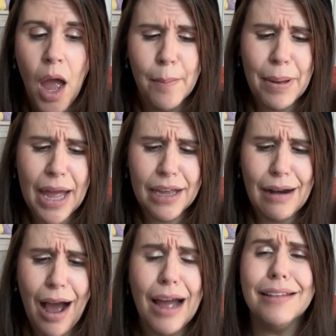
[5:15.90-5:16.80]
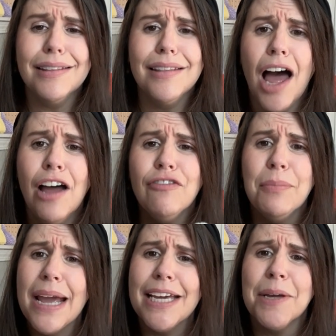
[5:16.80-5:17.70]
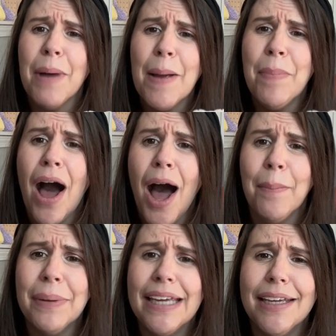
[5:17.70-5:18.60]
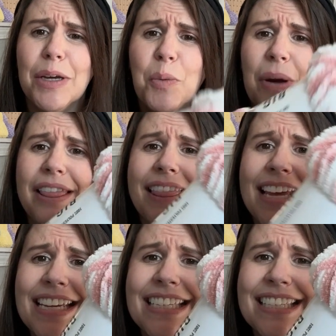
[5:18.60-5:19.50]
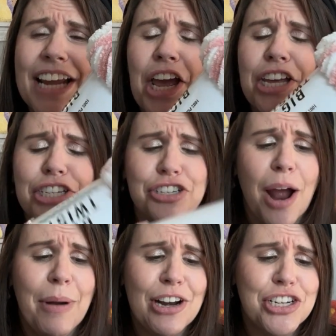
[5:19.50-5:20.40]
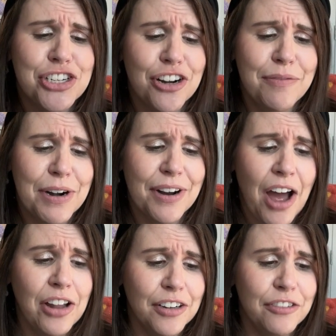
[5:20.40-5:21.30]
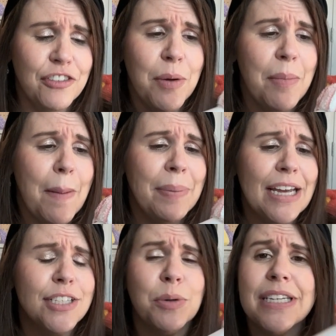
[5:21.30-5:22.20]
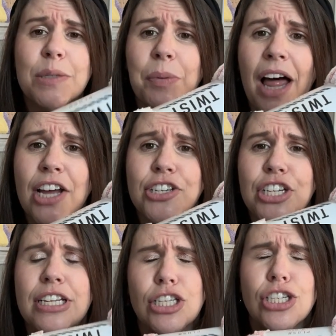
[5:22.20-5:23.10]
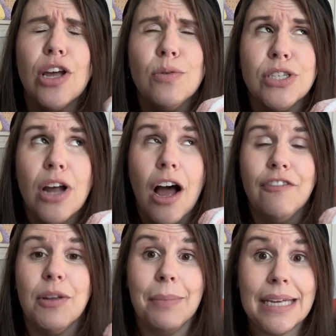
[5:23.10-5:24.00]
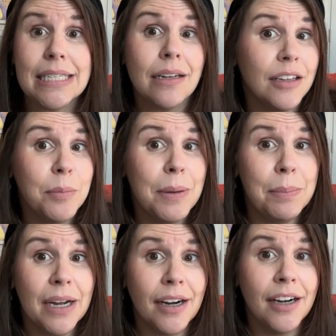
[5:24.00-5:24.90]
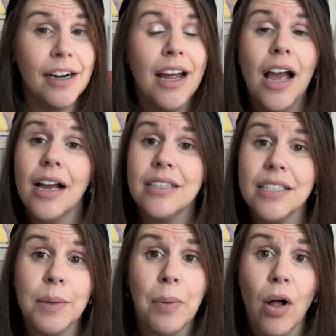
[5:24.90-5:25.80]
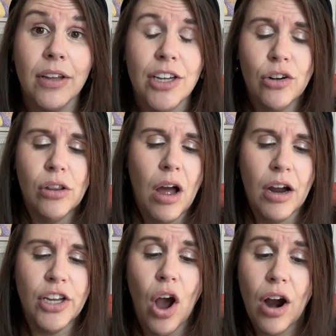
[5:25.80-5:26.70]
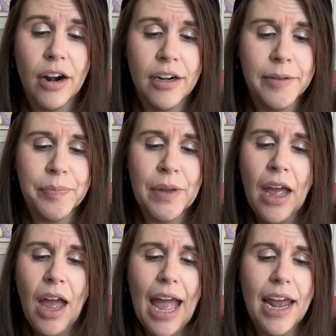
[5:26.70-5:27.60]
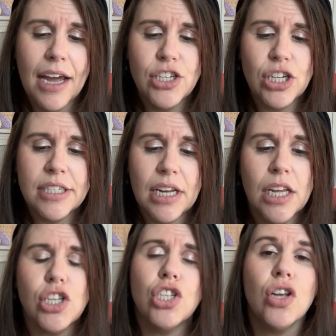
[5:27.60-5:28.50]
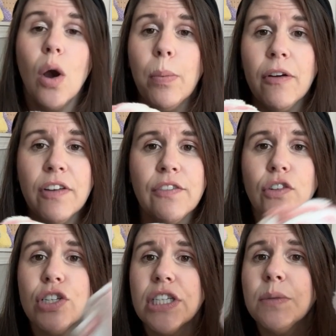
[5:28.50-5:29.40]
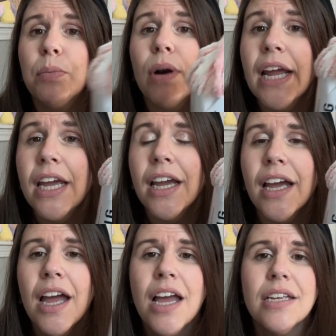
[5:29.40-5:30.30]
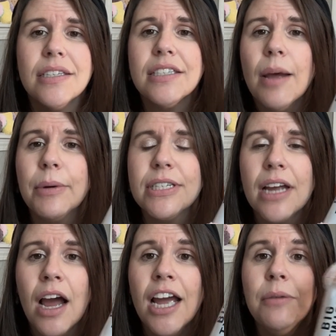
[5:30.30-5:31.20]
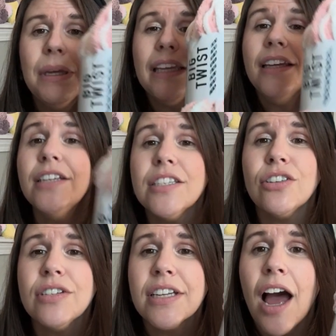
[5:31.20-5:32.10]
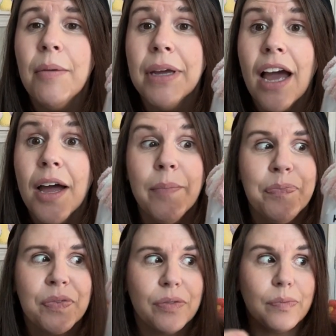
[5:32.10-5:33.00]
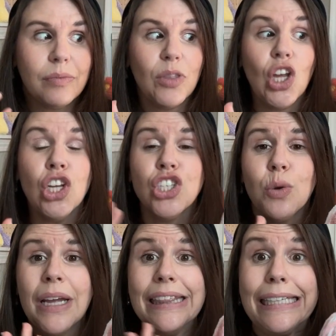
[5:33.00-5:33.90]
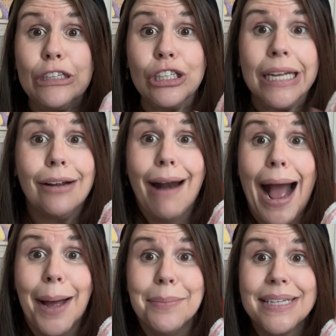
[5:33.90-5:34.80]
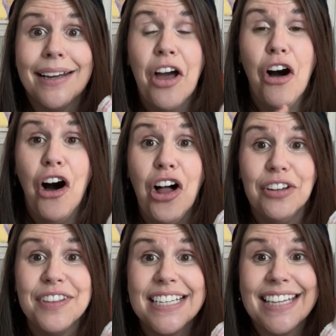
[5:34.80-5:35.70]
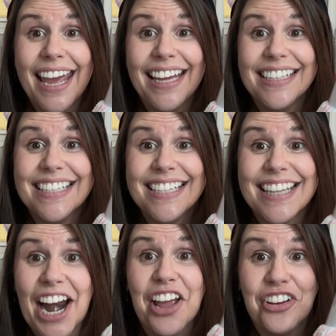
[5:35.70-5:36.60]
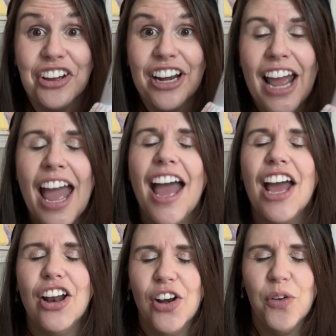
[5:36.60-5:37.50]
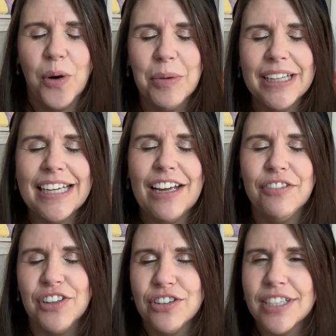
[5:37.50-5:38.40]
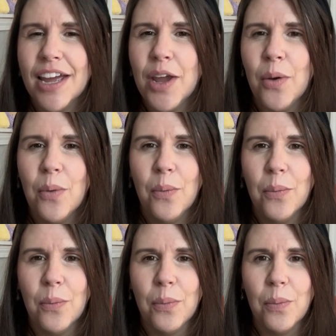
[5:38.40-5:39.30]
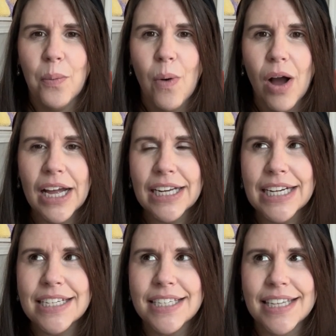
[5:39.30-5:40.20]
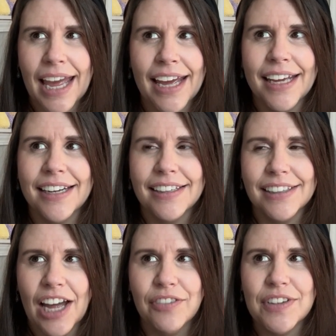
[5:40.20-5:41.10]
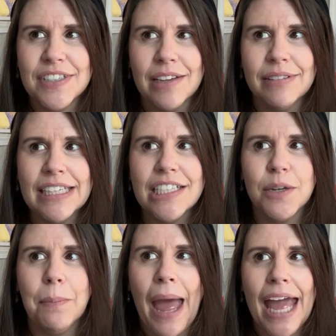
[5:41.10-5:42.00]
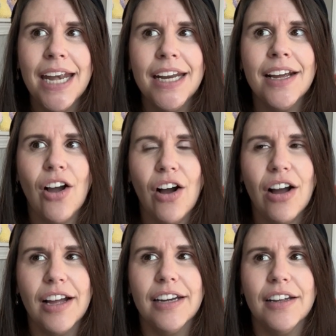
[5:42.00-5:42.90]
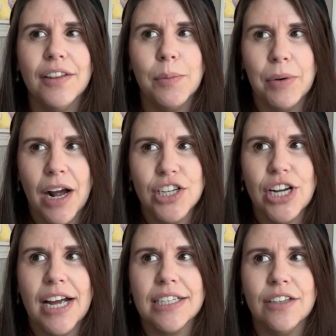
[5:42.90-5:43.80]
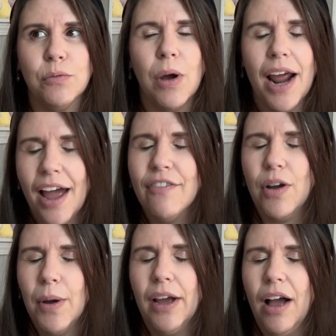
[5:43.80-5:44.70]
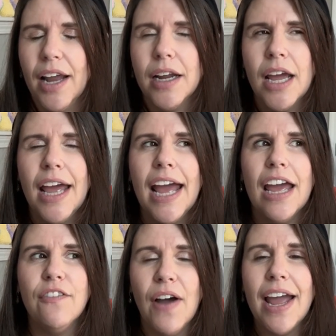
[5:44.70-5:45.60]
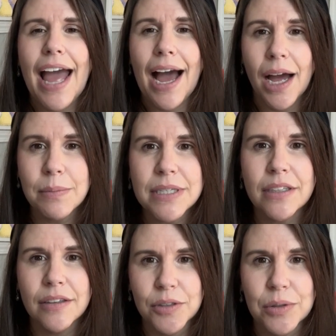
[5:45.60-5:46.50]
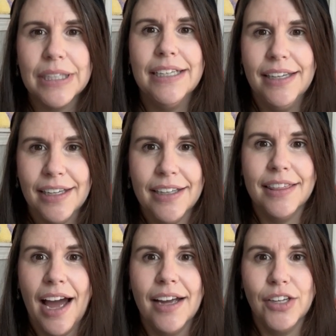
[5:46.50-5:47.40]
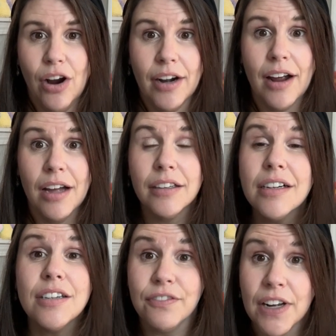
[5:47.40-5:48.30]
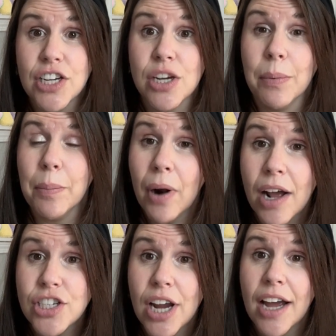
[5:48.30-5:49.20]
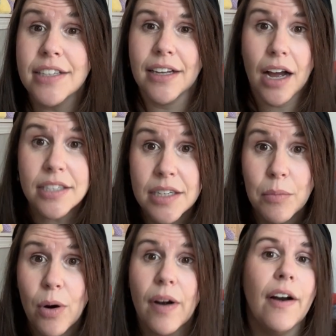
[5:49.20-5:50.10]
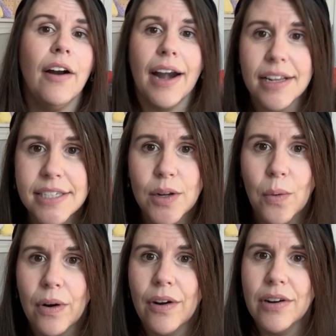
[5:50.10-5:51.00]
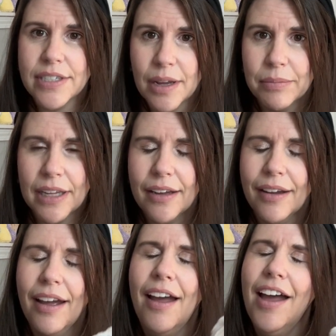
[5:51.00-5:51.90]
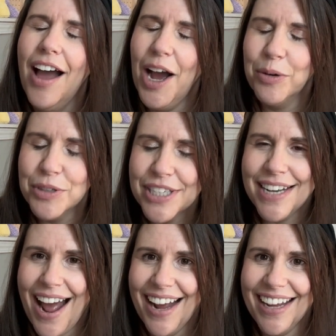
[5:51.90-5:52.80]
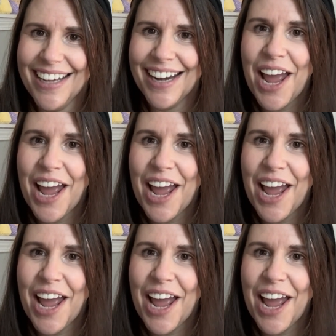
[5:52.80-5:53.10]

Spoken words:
But I love making my Poppy with this strawberry sherbet color from Big Twist Plush. It's so soft. It makes it a little bit bigger because it's a bulkier yarn. And it's so perfect for spring, summertime, Easter's coming up. So I literally grabbed all of the skeins that I could. Normally, if there's like one skein left of something, depending on the project and what I have going on, if I absolutely need that yarn color to finish up a project, a custom order, an Etsy order or something, I will snag it.